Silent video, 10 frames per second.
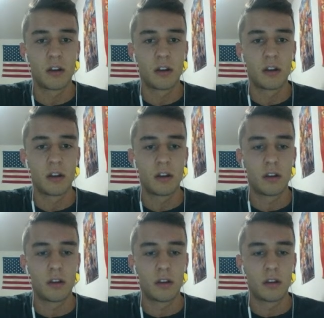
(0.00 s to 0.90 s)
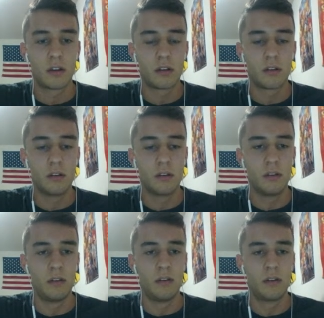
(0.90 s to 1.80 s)

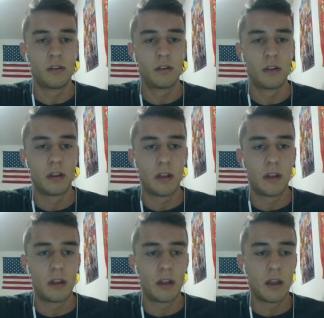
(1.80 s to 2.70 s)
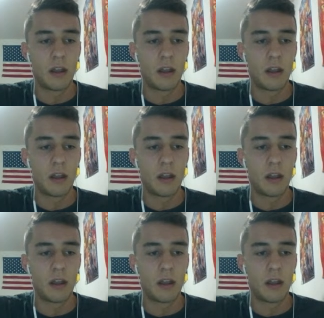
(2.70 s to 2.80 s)
(silence)